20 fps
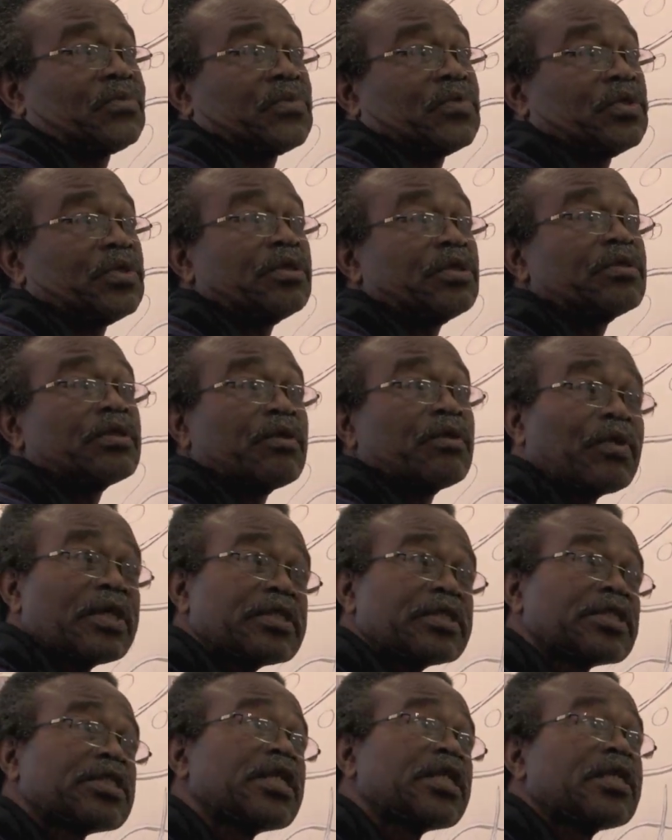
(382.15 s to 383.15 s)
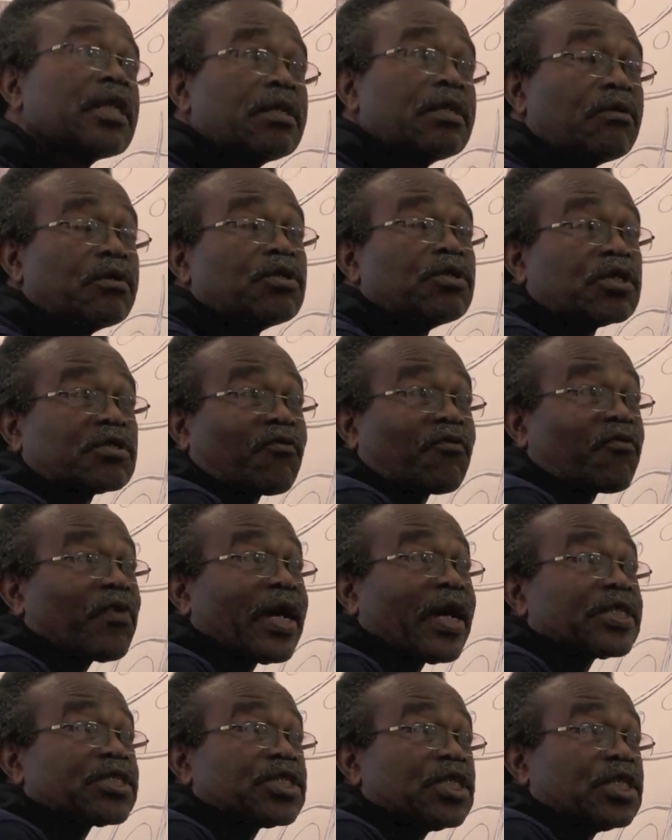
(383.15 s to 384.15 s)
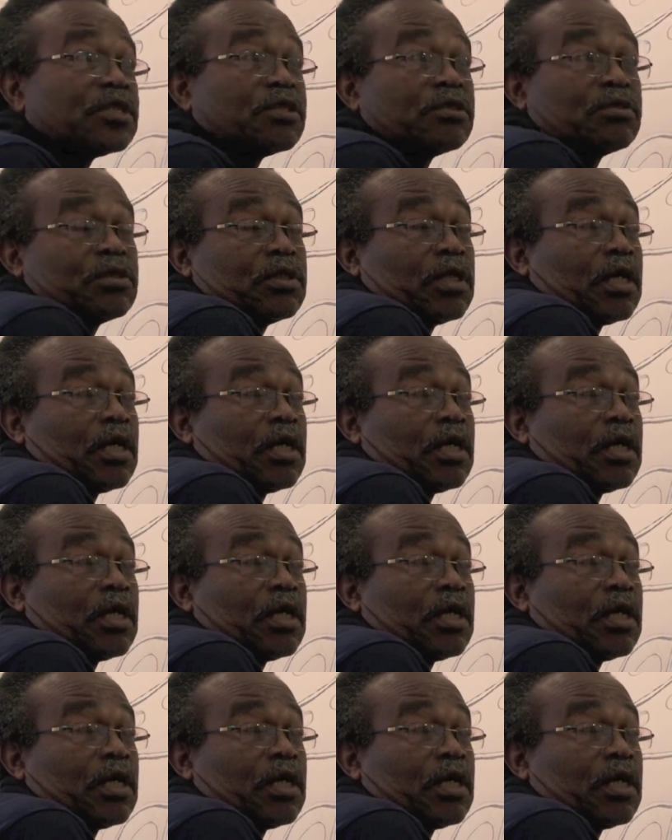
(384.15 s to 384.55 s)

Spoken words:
Everybody said that they were just flashing